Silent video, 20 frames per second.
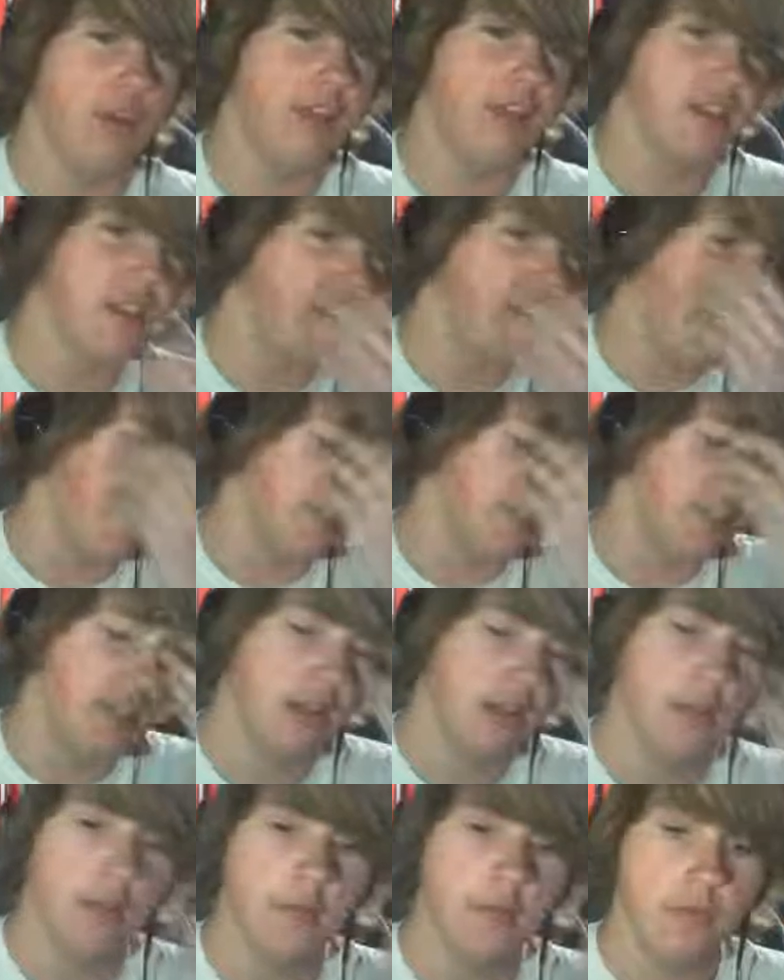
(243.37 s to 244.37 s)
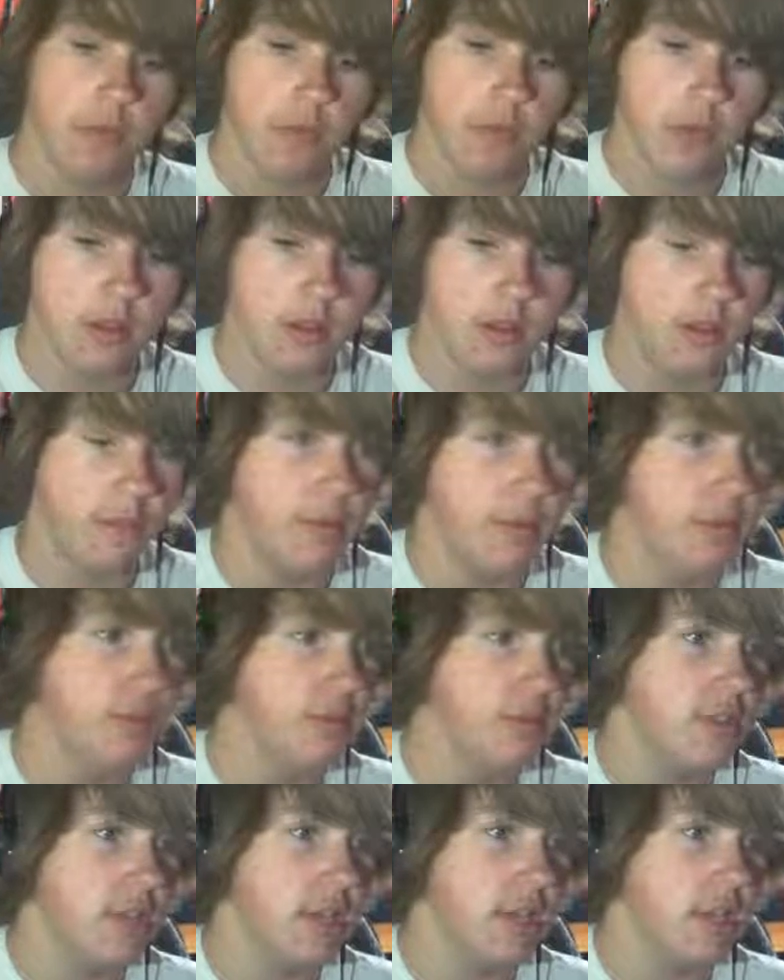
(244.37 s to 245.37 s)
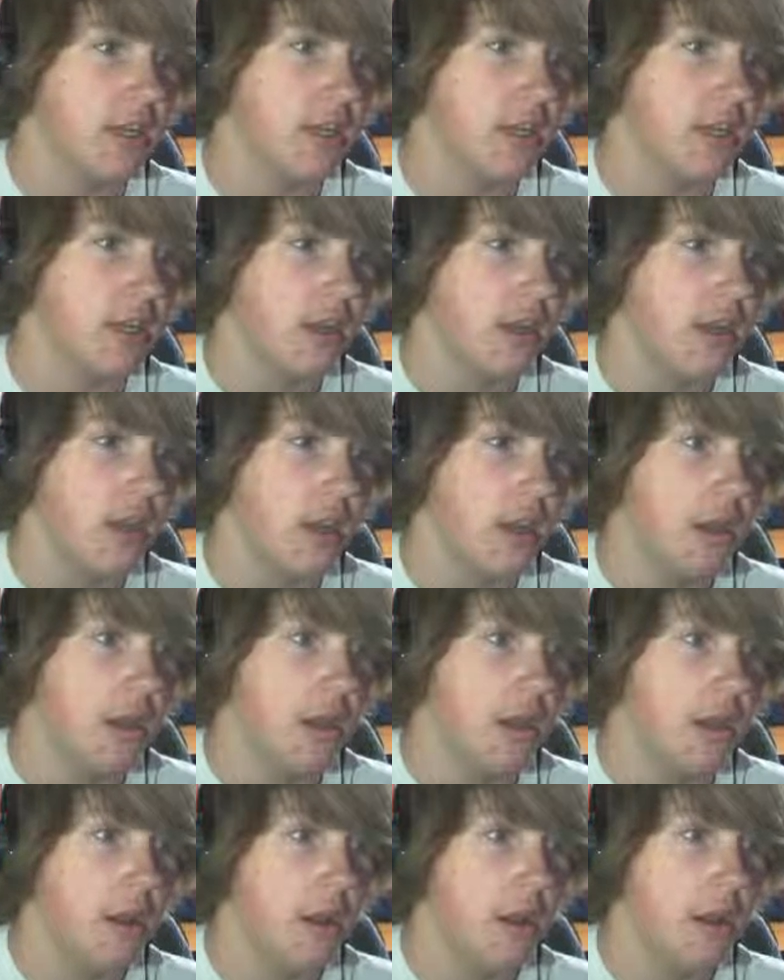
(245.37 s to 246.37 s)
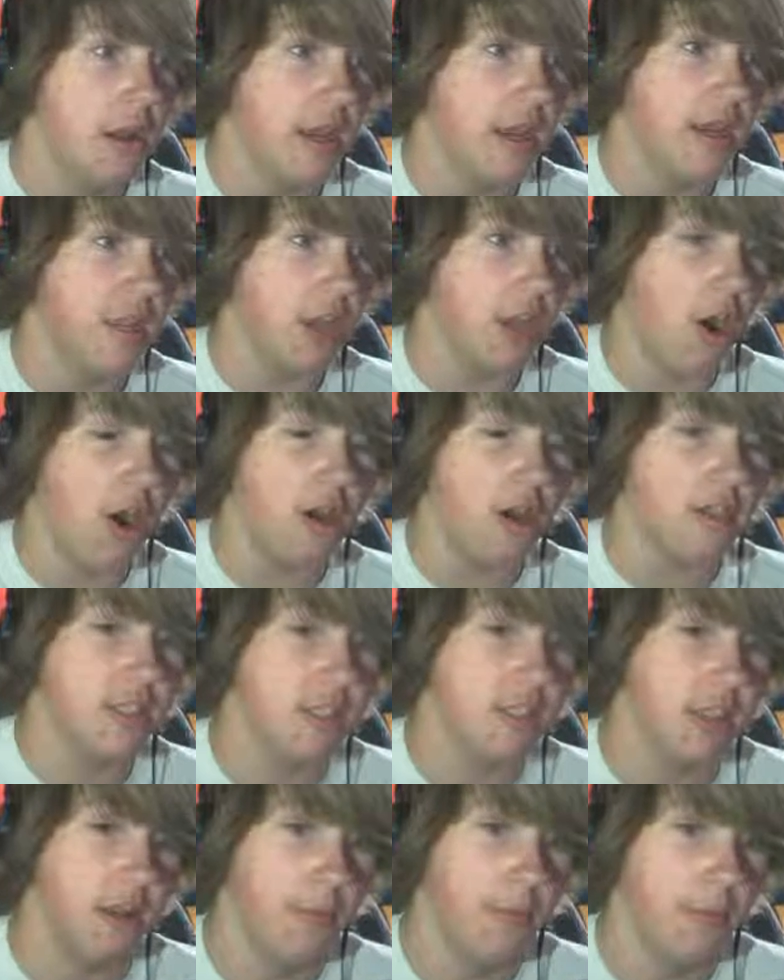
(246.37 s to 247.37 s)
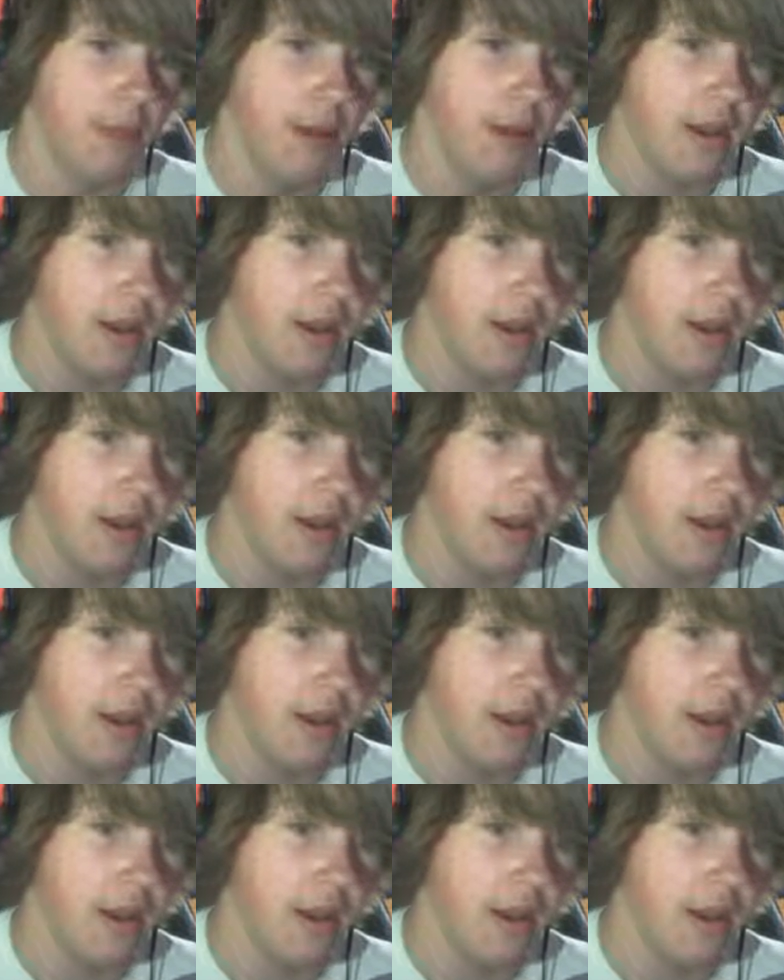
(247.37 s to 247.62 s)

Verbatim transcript: like the light. The music. It's awesome.